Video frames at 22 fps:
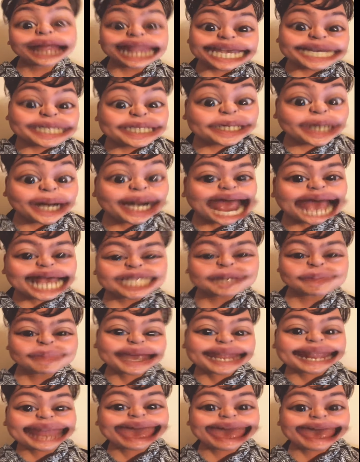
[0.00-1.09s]
Well, is your
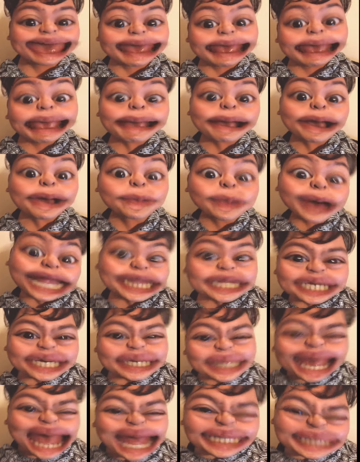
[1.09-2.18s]
husband, what do
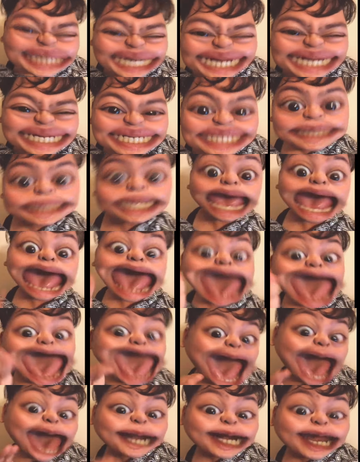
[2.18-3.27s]
you call this?
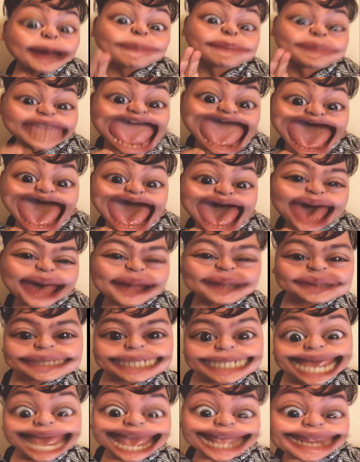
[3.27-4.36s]
Out of
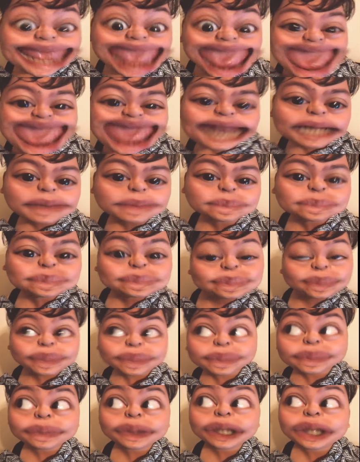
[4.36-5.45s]
town again?
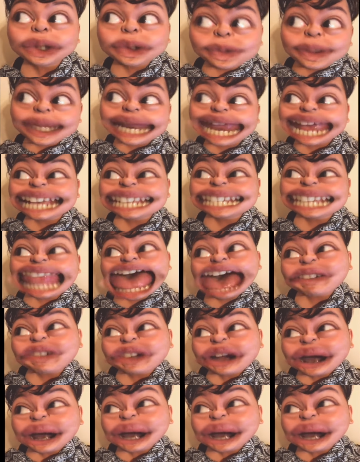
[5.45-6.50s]
With his lover?